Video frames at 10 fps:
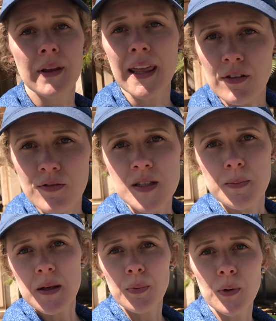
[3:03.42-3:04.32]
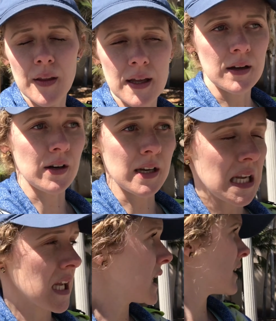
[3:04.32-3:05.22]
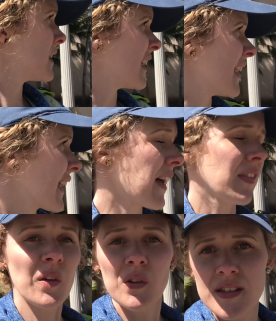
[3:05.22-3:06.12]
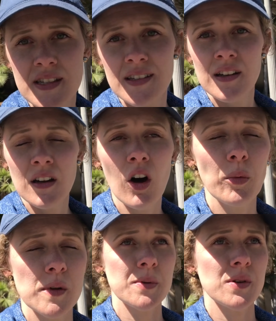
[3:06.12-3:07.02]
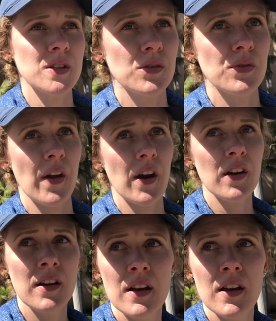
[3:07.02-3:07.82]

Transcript: give to people that are in need. And again, there was a homeless person over there.